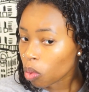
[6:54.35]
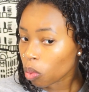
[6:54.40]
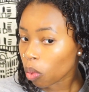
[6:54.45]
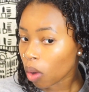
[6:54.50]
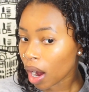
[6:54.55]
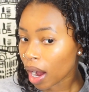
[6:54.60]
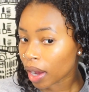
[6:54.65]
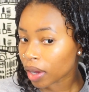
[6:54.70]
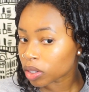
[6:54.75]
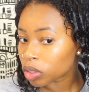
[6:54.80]

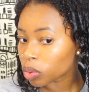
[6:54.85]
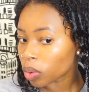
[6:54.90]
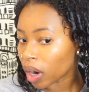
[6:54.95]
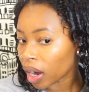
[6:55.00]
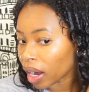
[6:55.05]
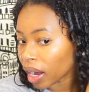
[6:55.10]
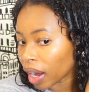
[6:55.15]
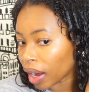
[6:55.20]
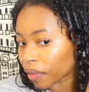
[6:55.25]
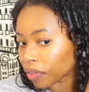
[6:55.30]
why do
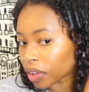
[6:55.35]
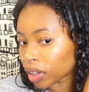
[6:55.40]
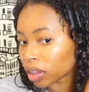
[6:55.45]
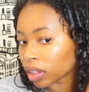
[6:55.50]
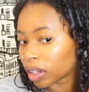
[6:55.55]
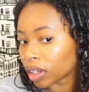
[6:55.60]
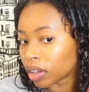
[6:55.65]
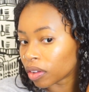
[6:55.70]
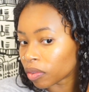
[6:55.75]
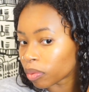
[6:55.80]
I have to
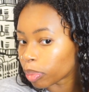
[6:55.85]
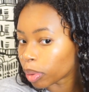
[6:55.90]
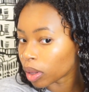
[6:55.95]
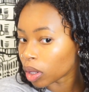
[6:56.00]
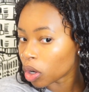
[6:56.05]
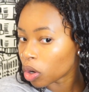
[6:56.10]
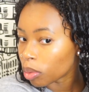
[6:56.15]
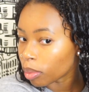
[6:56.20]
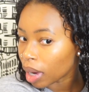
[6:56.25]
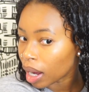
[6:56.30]
live
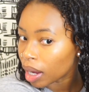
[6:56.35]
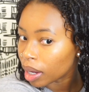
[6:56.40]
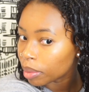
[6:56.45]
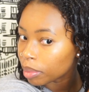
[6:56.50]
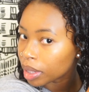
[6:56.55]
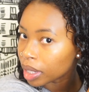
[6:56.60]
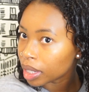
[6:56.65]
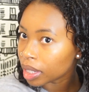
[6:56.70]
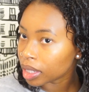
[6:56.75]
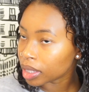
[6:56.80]
below my
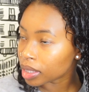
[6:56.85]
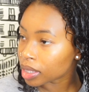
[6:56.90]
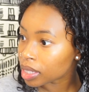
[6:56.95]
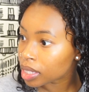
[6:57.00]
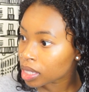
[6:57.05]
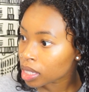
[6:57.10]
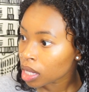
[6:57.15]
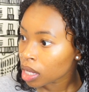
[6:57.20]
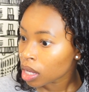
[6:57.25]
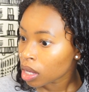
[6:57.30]

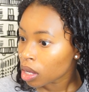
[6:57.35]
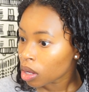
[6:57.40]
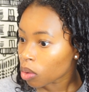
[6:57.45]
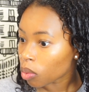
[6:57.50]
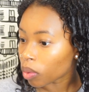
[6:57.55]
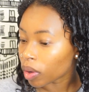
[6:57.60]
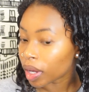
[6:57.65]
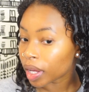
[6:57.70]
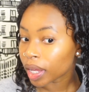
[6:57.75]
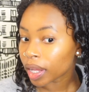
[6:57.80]
means
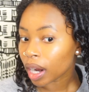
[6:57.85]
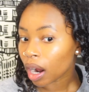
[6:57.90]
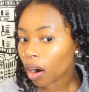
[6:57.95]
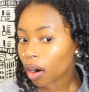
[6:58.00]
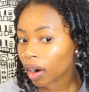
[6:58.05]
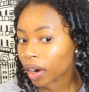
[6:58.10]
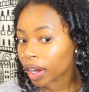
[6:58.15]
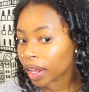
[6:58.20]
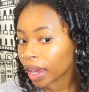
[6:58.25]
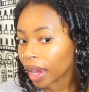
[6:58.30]
when I
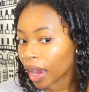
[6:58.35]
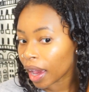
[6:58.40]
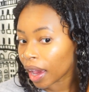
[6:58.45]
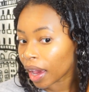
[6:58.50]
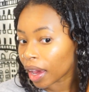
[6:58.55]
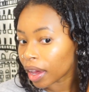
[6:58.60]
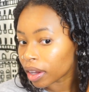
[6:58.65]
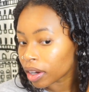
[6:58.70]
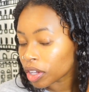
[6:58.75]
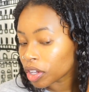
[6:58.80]
already
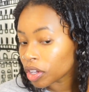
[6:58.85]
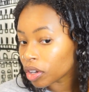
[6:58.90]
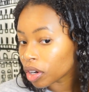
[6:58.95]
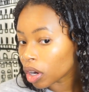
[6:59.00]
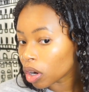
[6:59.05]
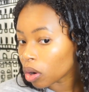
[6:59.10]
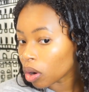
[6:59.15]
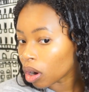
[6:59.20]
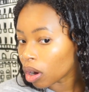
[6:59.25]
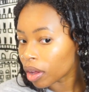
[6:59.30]
had, you
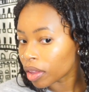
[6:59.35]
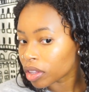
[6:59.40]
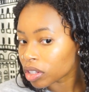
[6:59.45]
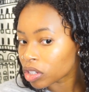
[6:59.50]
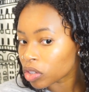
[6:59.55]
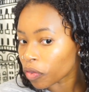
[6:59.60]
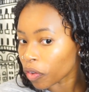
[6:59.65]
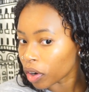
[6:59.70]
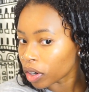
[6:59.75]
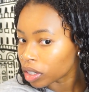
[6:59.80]
know, all
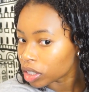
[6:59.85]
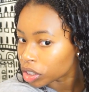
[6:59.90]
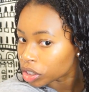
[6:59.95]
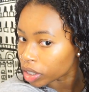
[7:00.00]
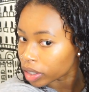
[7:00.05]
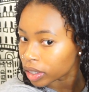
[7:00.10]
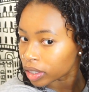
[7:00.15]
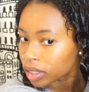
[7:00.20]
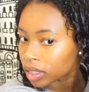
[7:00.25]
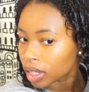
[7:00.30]
this
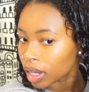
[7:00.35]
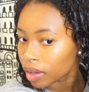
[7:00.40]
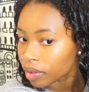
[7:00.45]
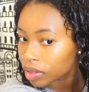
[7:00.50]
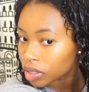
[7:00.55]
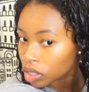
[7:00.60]
furniture and stuff?